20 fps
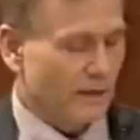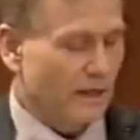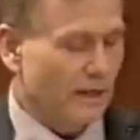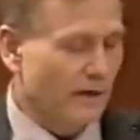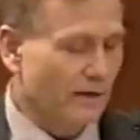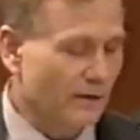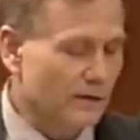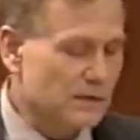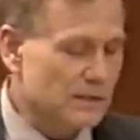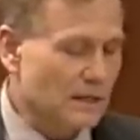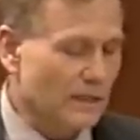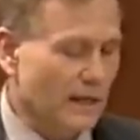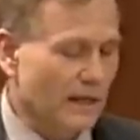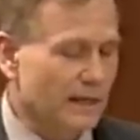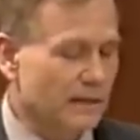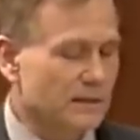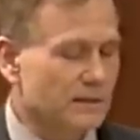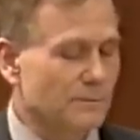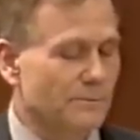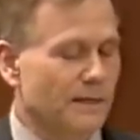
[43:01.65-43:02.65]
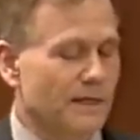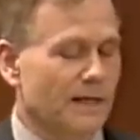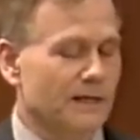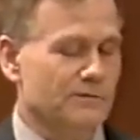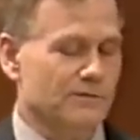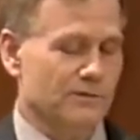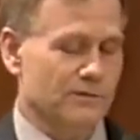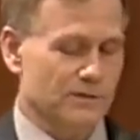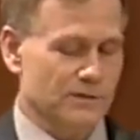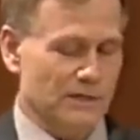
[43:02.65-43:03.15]
of the larynx like to be
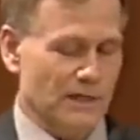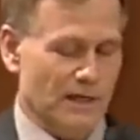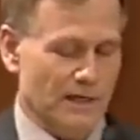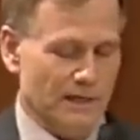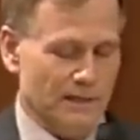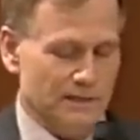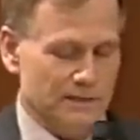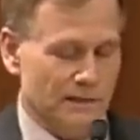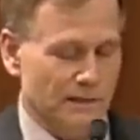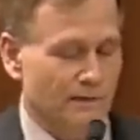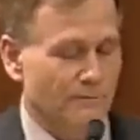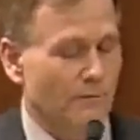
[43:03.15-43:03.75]
exercised